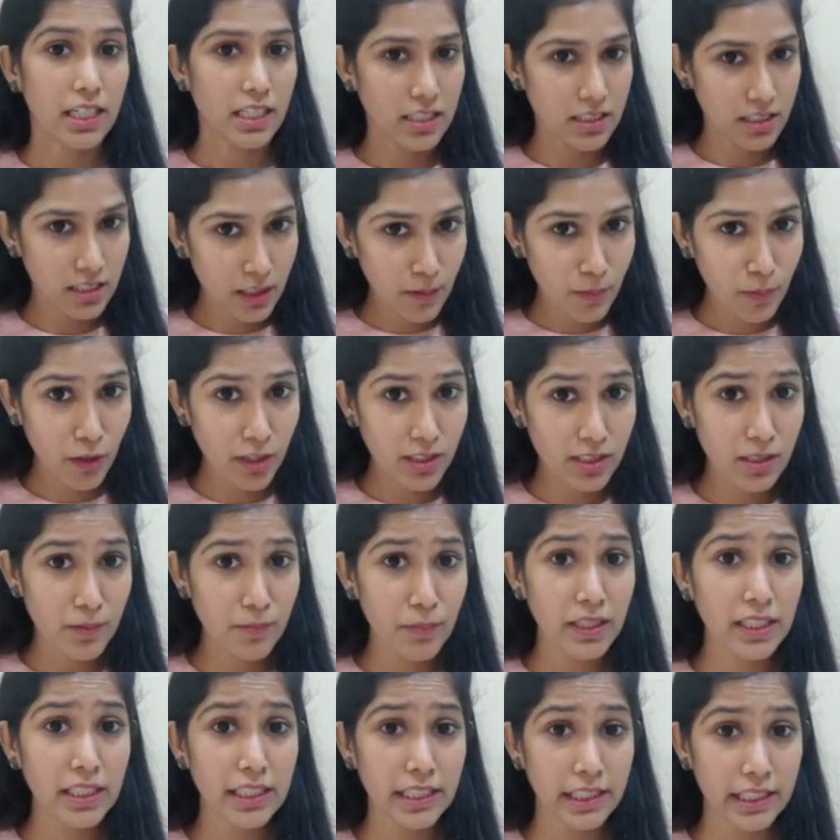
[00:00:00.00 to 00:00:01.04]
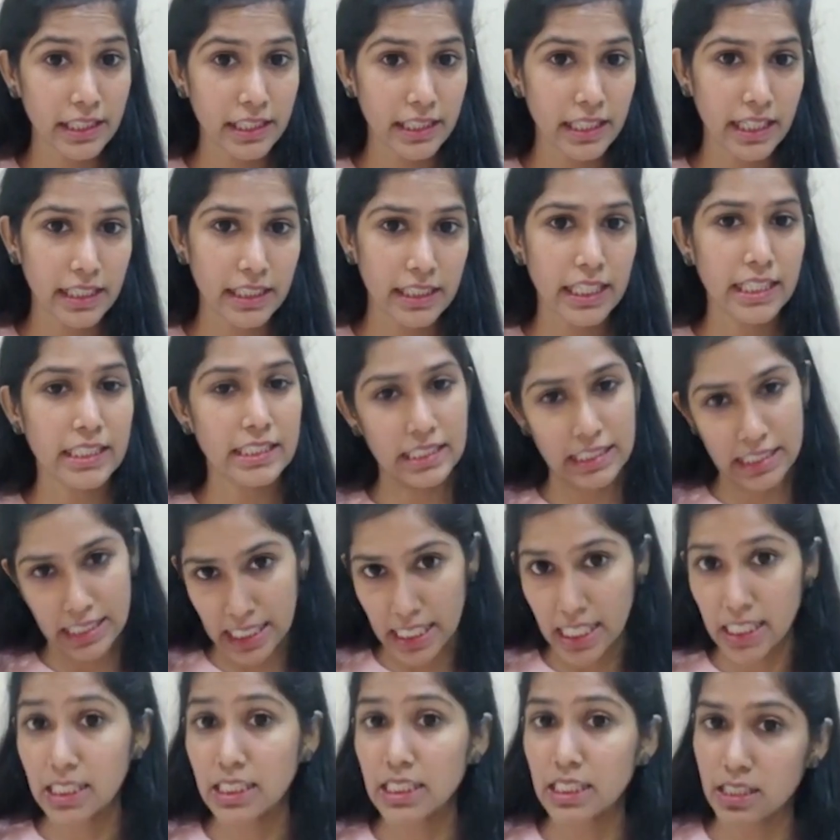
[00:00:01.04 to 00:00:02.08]
is it possible in direct tax?
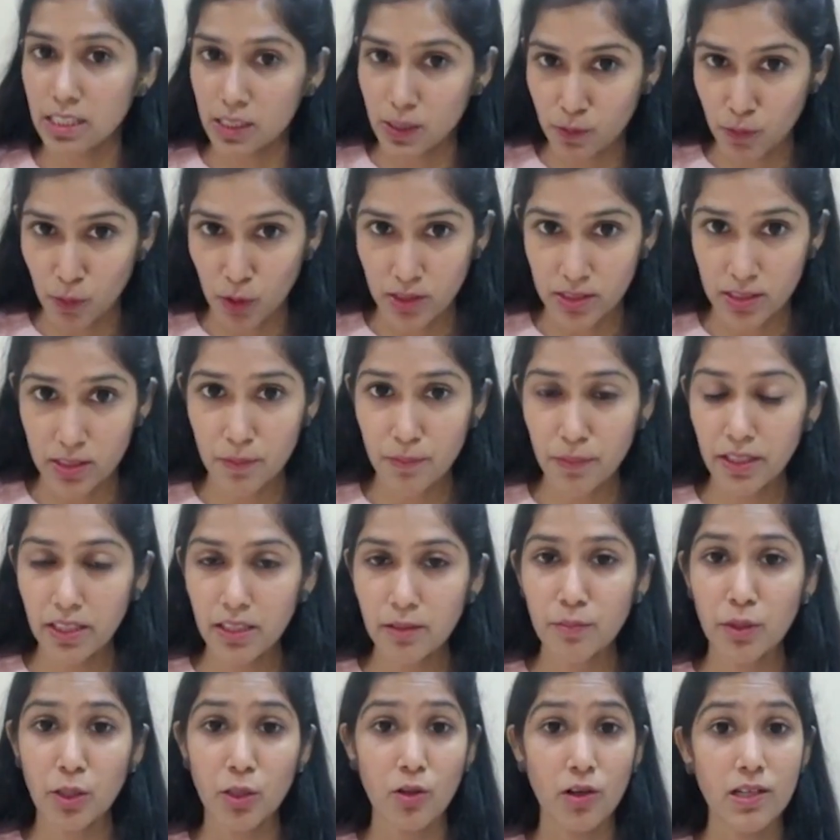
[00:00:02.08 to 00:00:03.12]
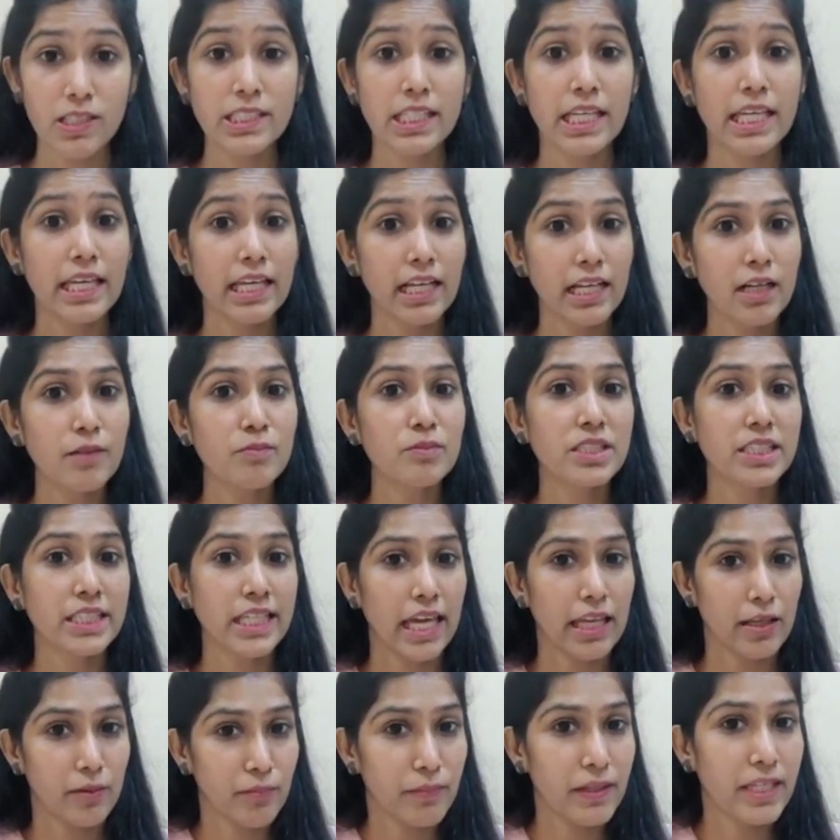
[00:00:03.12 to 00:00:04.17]
Yes, it is possible because incomes
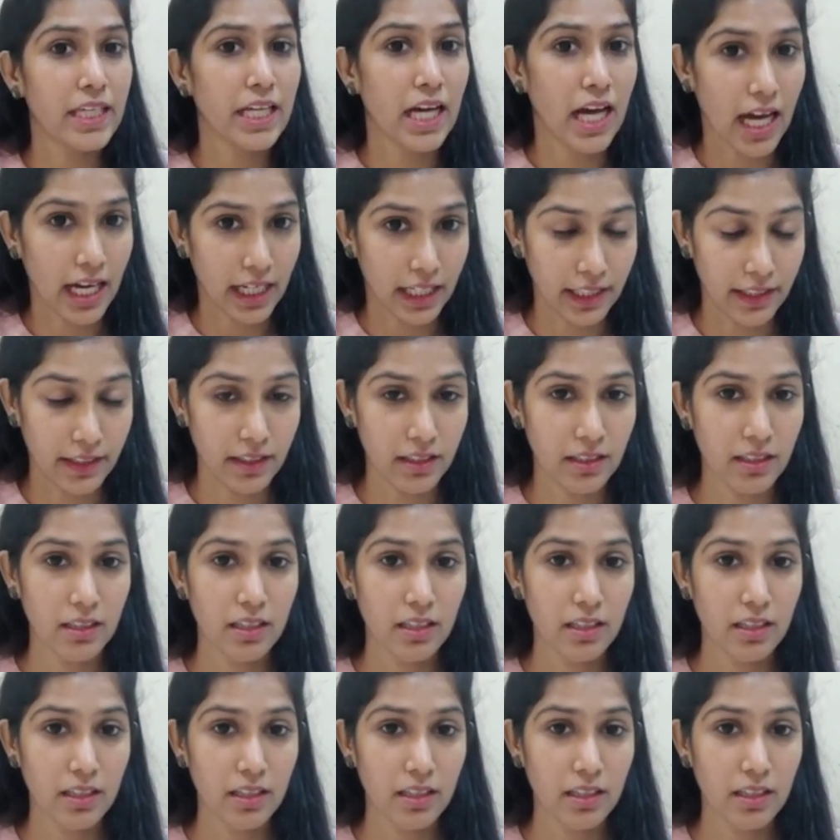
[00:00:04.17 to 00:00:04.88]
can be hide.